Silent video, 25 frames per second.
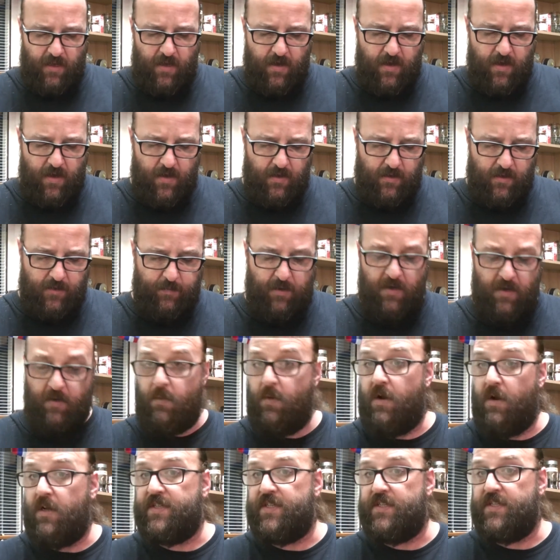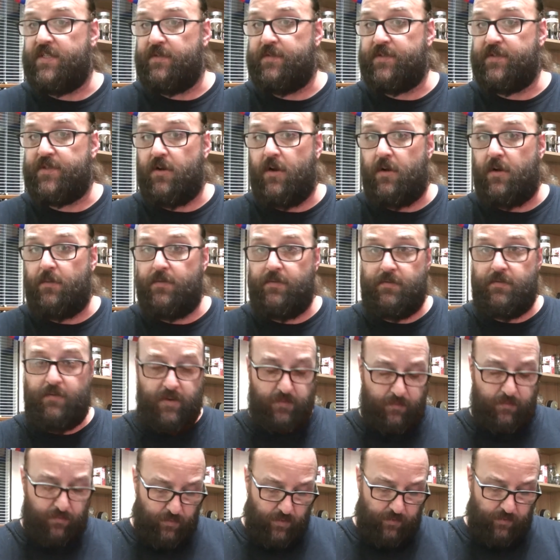It's been a while since I've Skyped
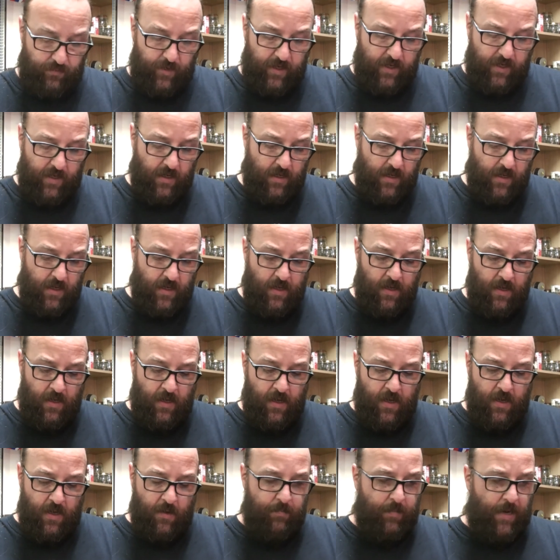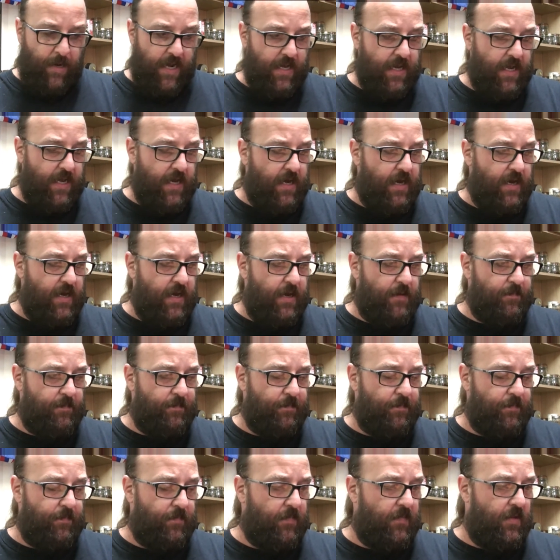with Rick, but
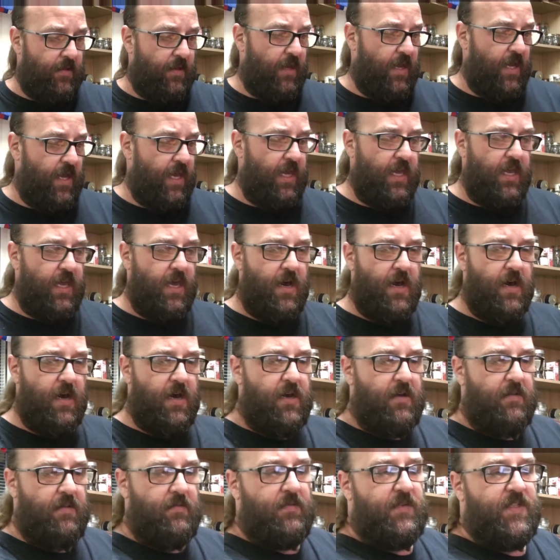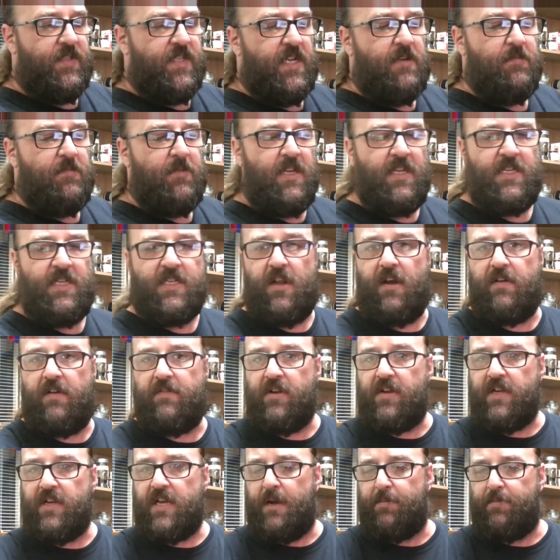he said to me, he said, I've
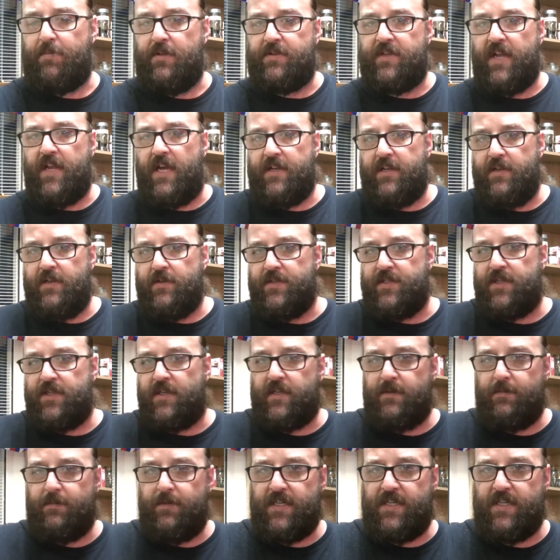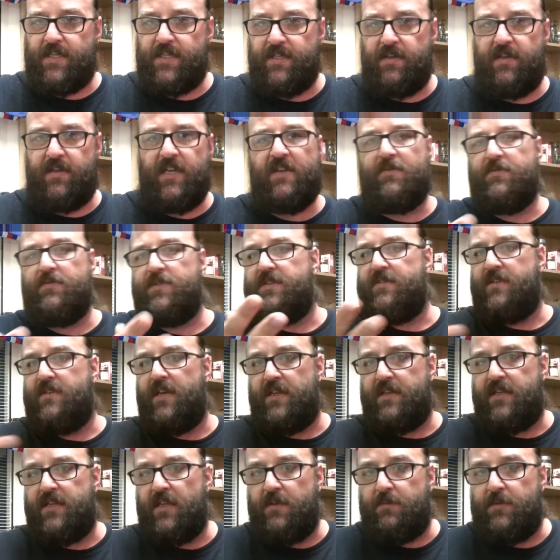got a couple of Dunhills I'm going to be, because he was, you
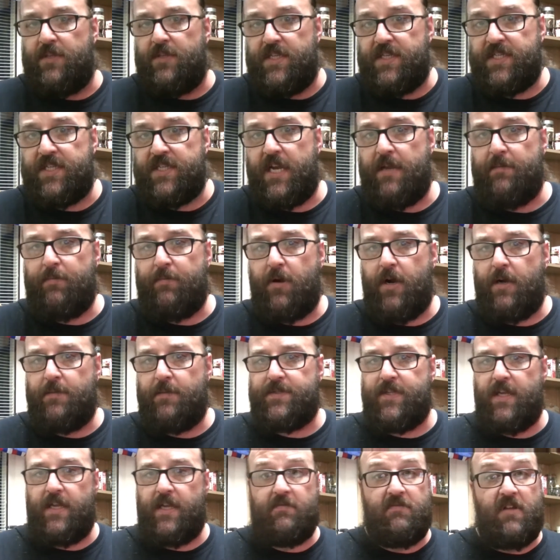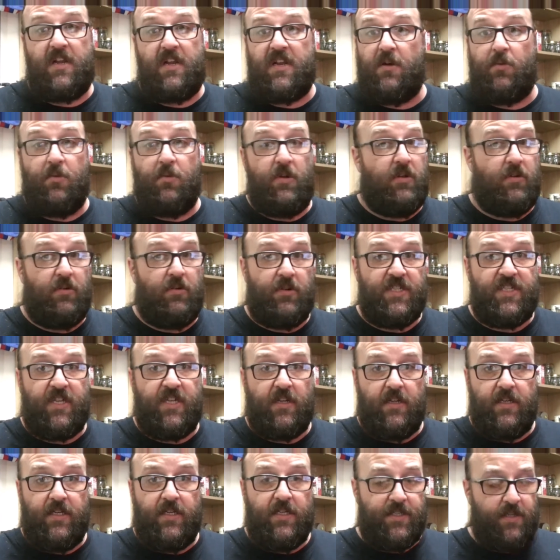know, dealing with estate pipes then, don't know whether he
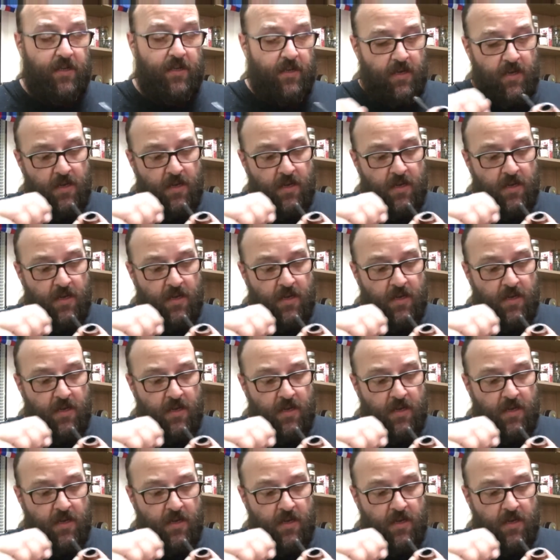still is.